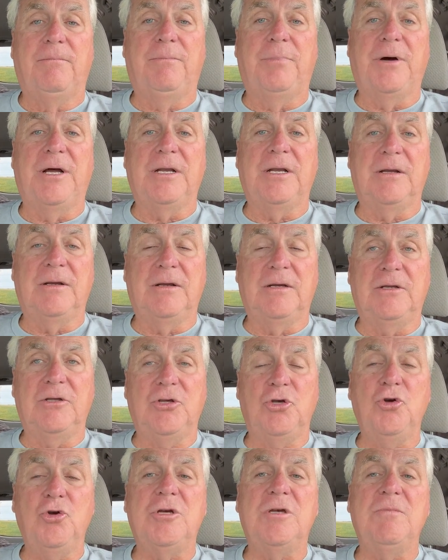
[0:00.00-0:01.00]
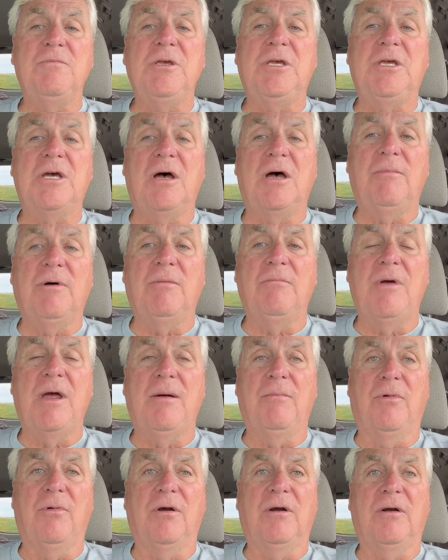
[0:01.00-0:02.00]
But you can become a
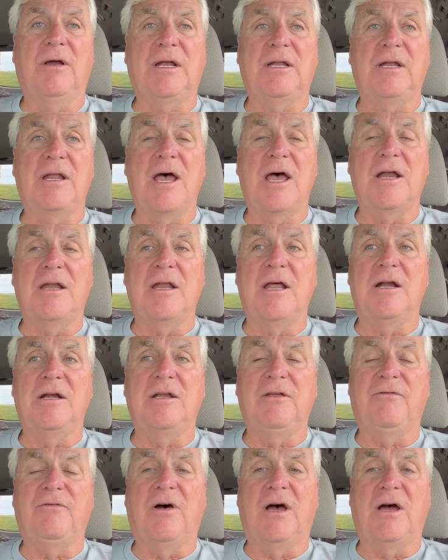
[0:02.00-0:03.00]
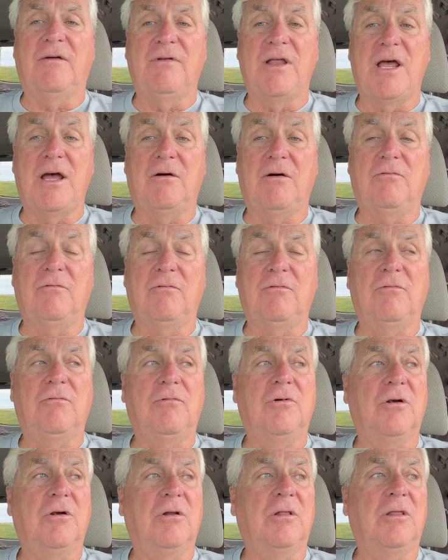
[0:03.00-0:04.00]
member at 9.95. Now,
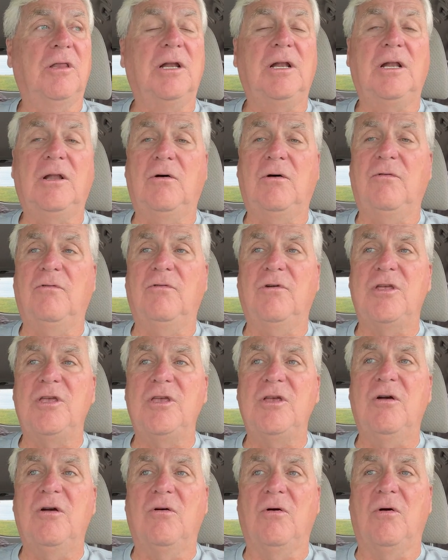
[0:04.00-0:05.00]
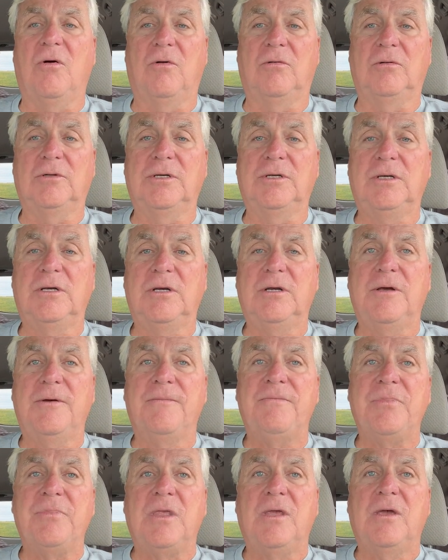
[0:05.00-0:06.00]
we're a little over a year old.
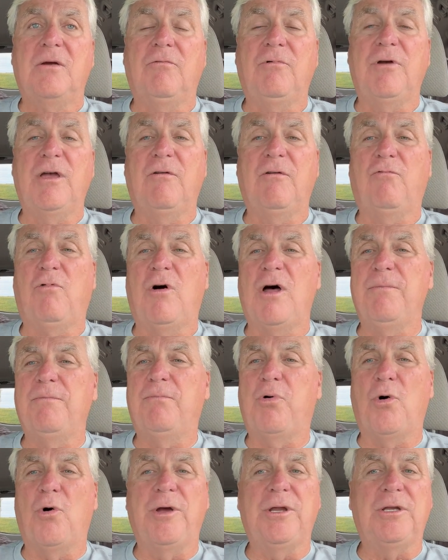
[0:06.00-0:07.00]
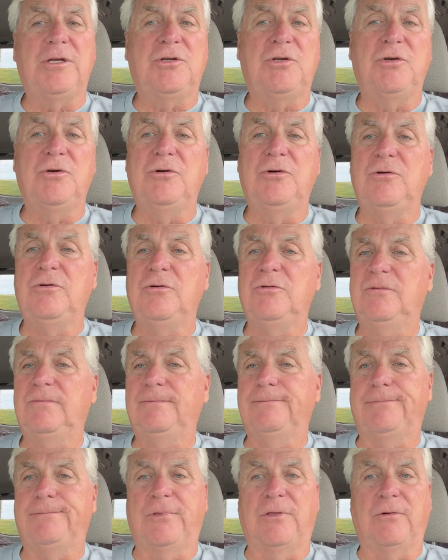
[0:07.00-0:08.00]
We have
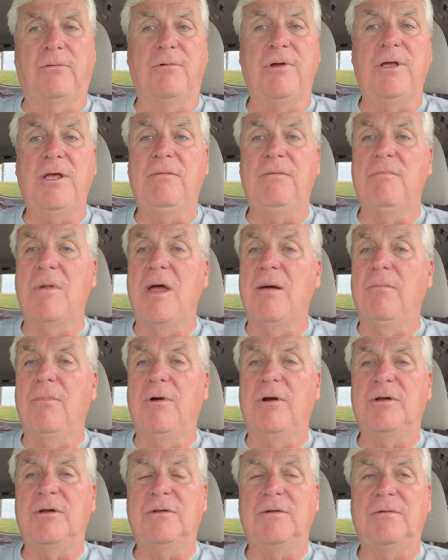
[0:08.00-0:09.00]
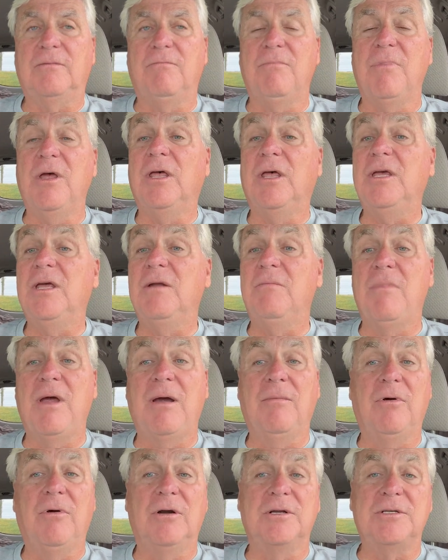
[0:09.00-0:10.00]
1.23 members, million
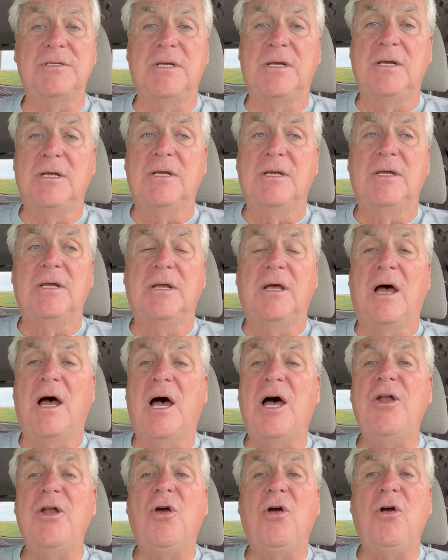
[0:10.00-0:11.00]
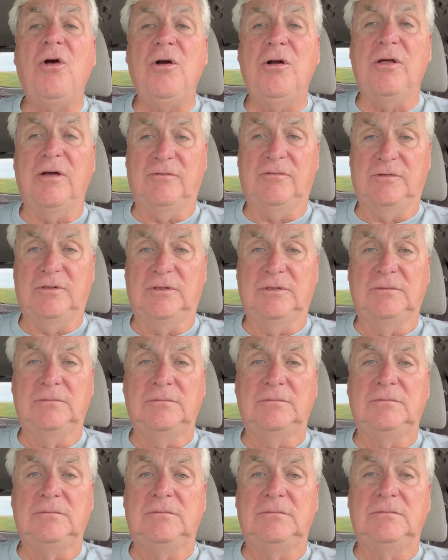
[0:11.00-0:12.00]
members. Unheard of.
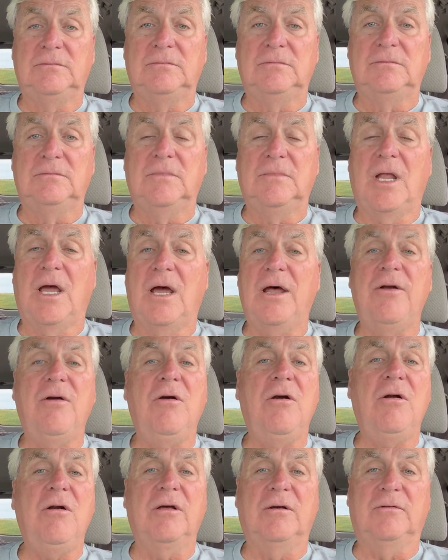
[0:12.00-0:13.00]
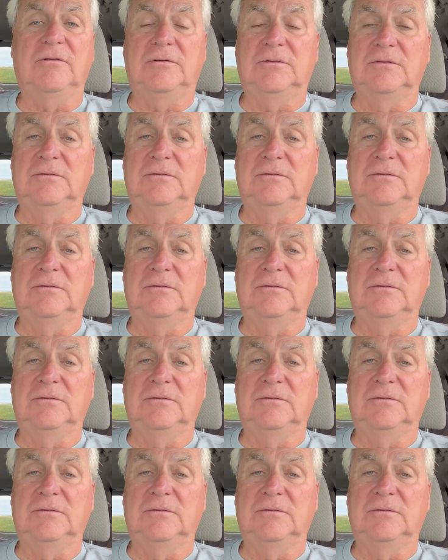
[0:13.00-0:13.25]
Unheard of.